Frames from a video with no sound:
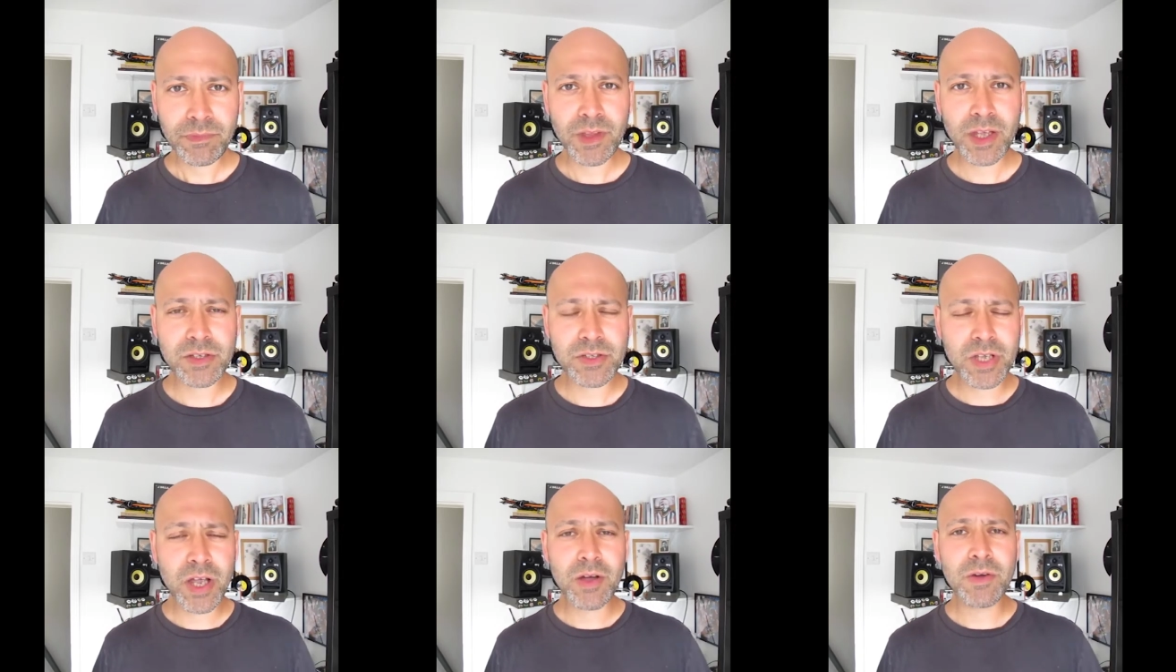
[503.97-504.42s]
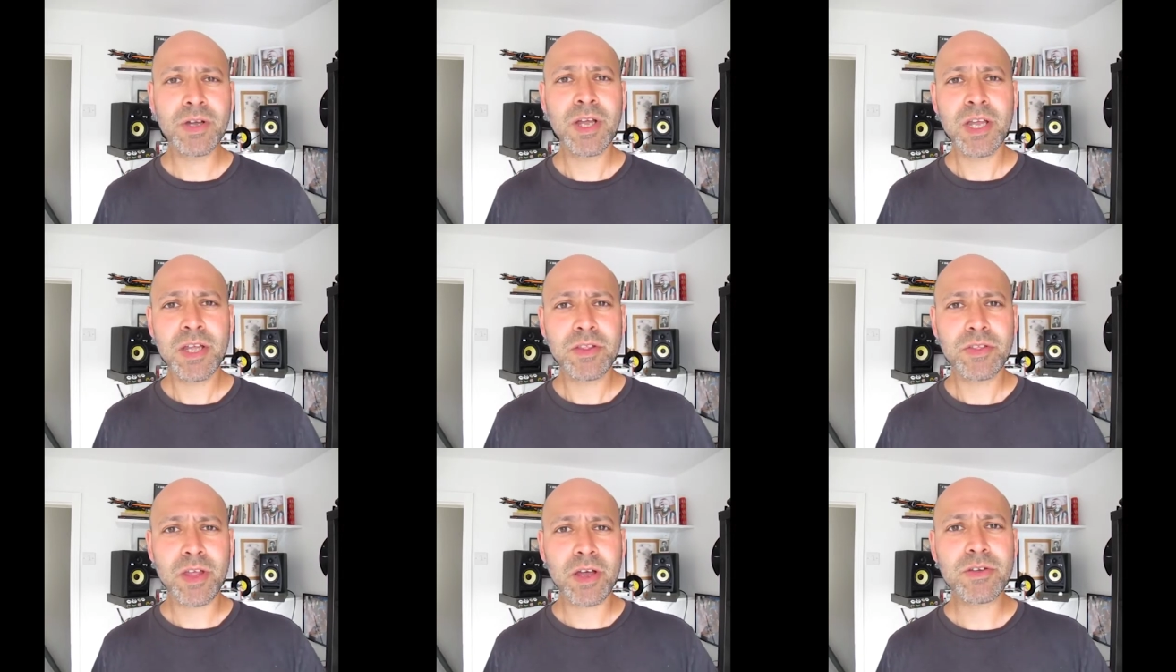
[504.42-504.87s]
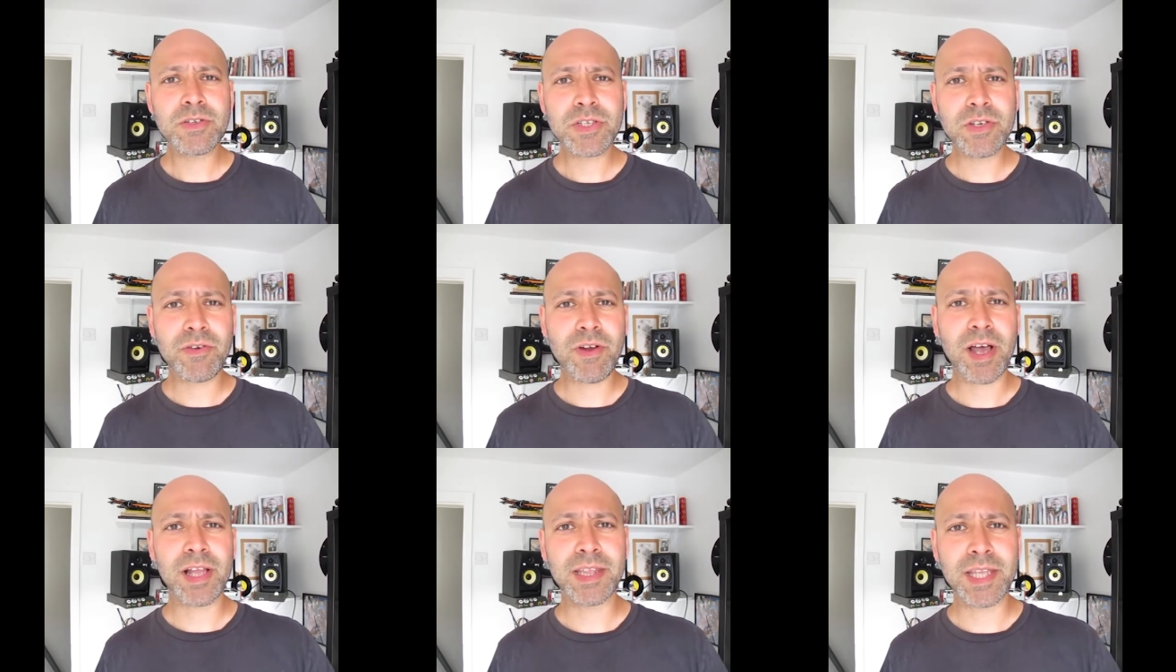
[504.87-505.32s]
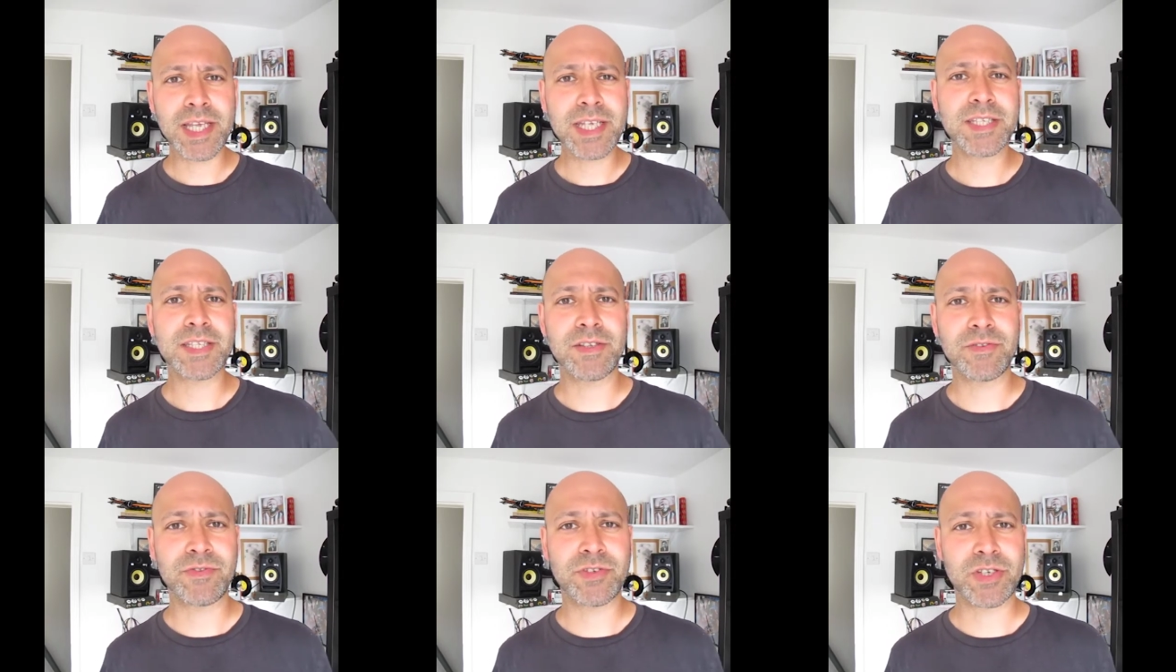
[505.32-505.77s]
So those are our
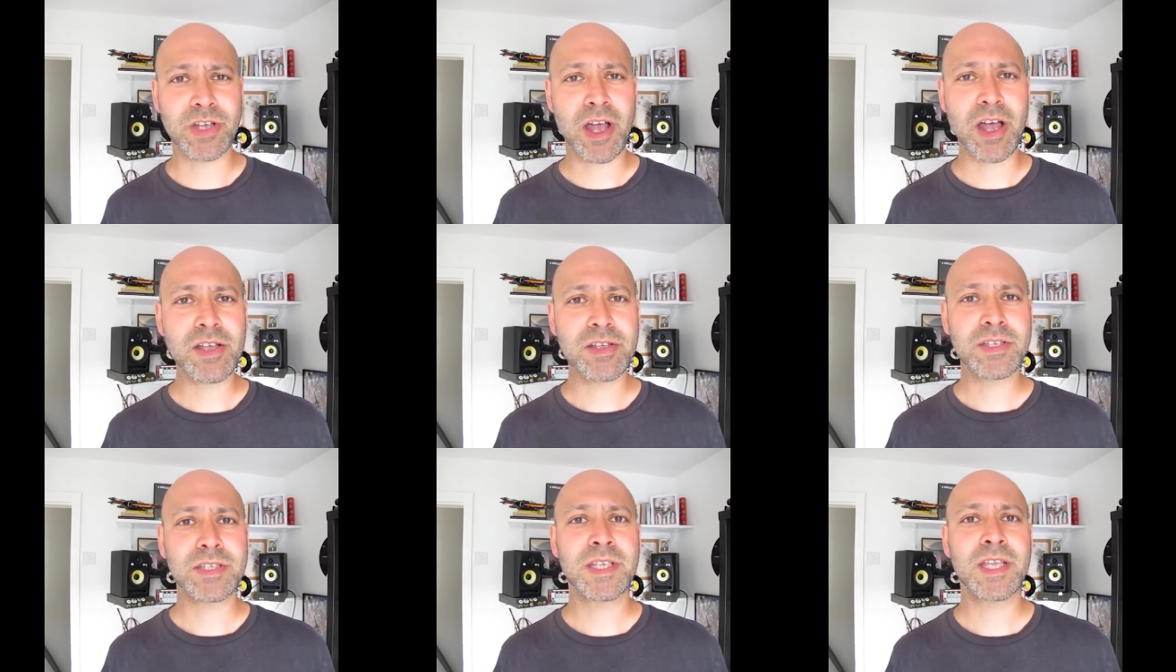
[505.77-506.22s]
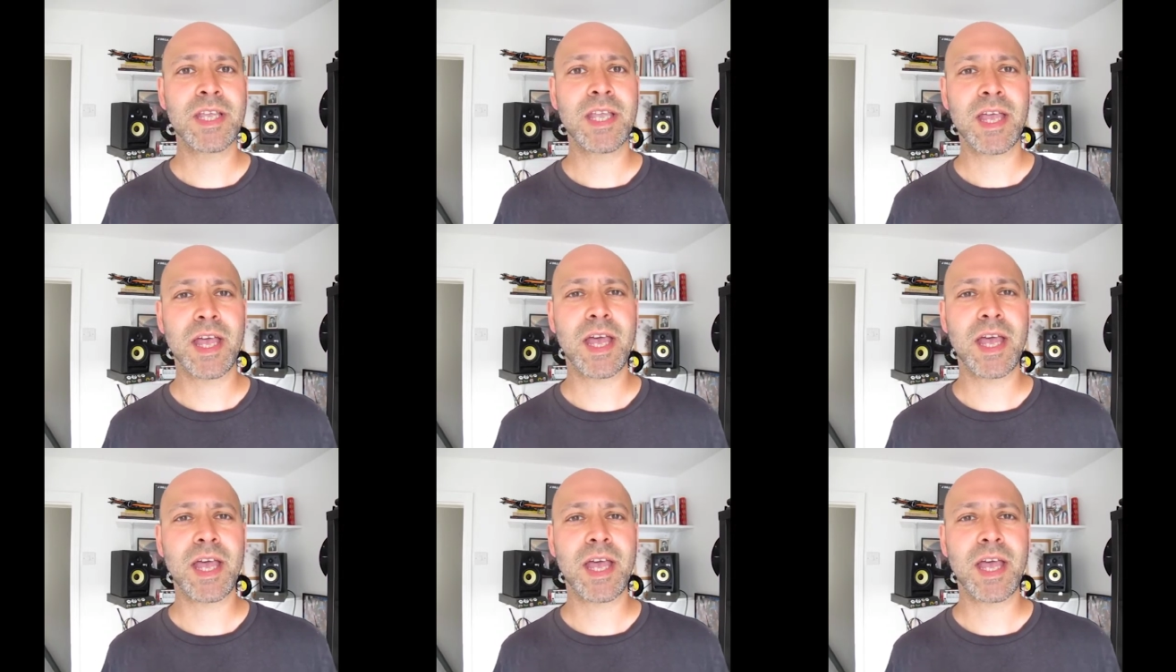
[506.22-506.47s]
list of shots,